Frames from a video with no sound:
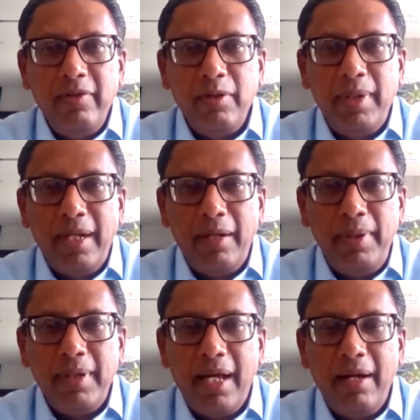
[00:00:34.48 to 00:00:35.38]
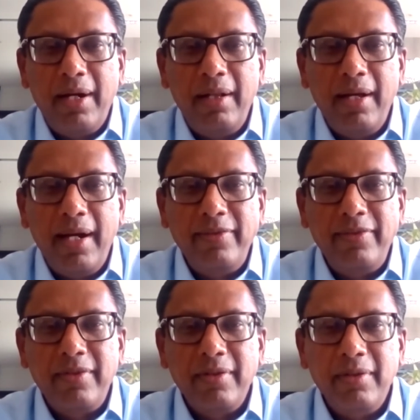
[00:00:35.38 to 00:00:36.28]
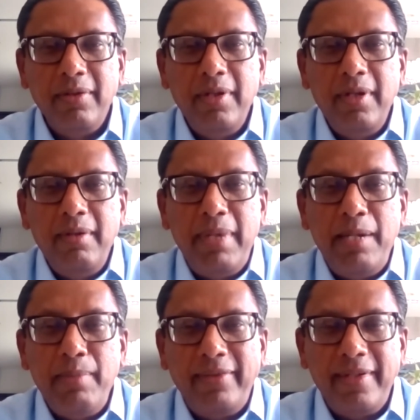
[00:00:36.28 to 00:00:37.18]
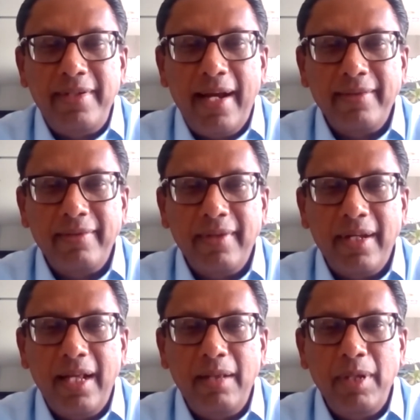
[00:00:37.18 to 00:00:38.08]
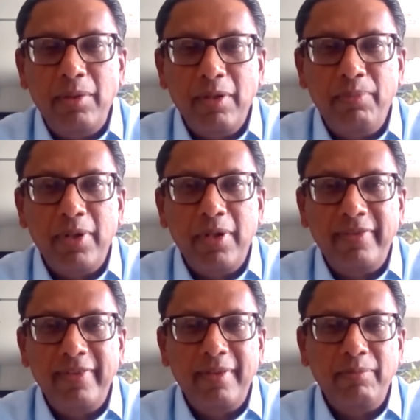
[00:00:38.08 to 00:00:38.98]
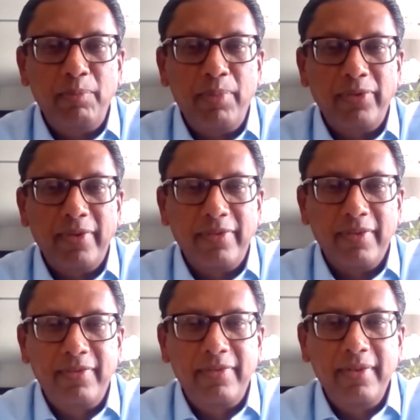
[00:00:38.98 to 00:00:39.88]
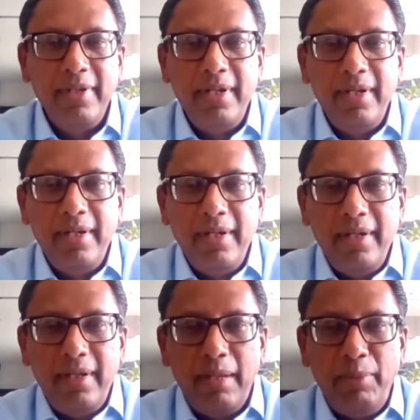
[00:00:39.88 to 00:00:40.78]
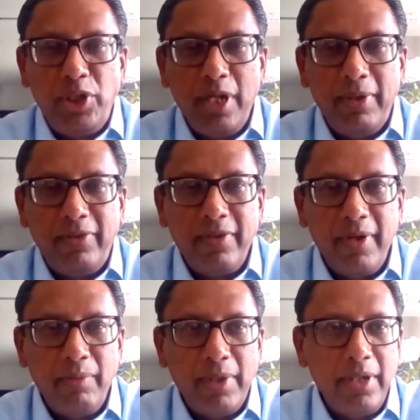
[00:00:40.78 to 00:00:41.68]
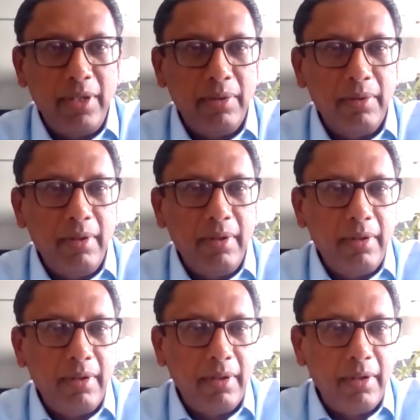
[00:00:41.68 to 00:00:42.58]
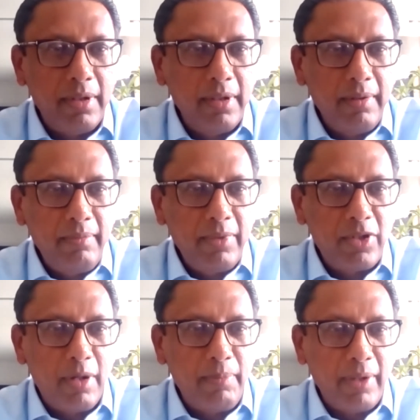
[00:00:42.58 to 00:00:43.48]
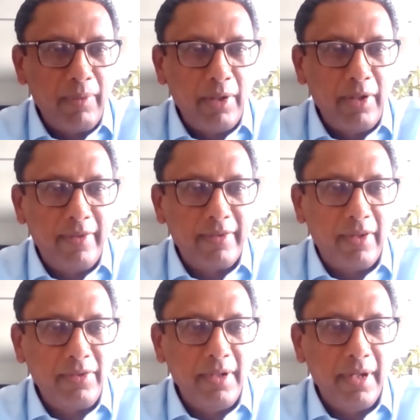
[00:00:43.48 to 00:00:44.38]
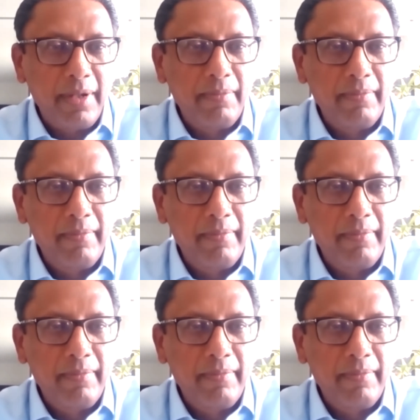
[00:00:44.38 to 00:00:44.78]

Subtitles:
We've been helping our clients to minimize the taxes and help them to improve their systems and processes. Let me share my screen with you on the topic we're going to discuss today.